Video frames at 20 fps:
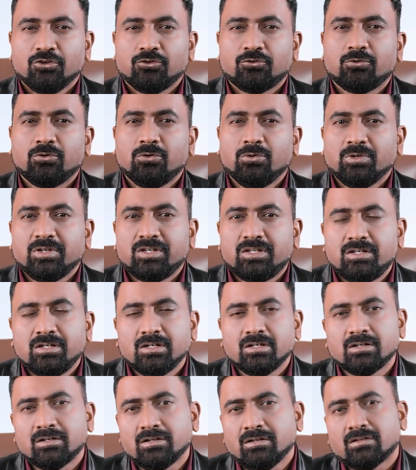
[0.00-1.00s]
So
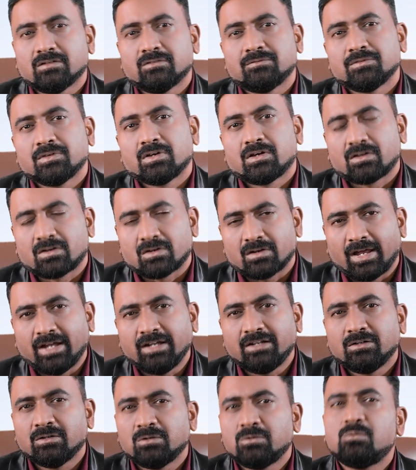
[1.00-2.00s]
here
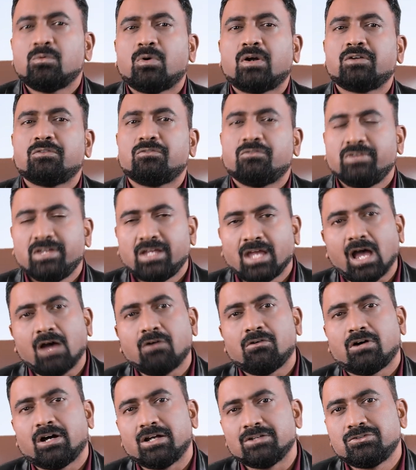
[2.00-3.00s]
right now, what we
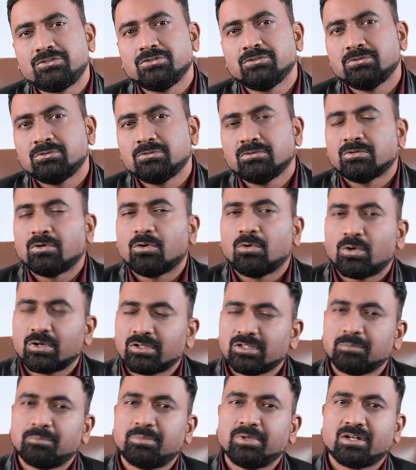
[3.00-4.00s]
have achieved over
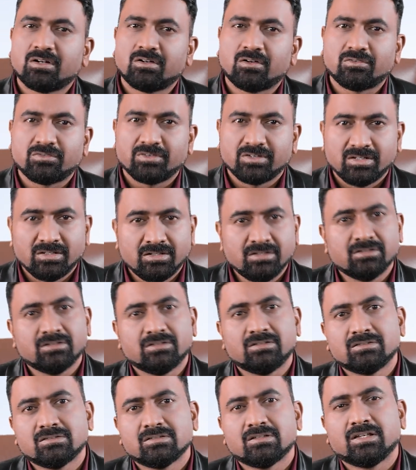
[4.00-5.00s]
the period of
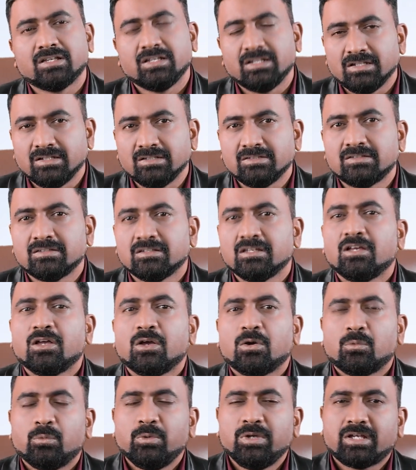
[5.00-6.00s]
year is,
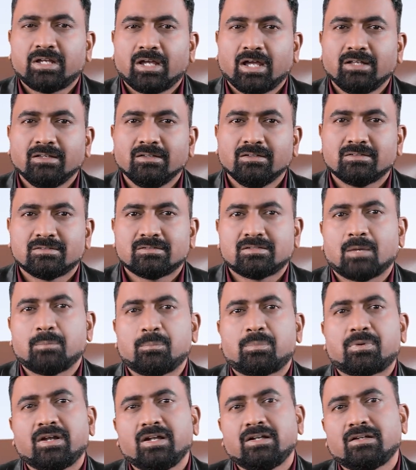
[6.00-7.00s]
we can
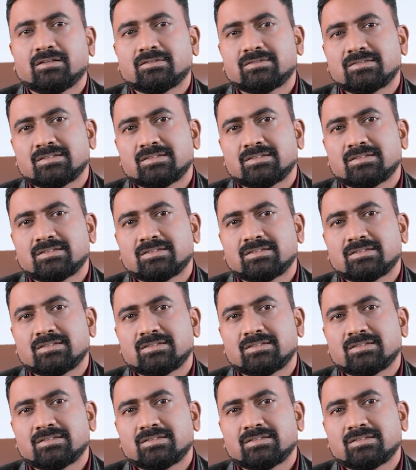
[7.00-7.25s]
separate a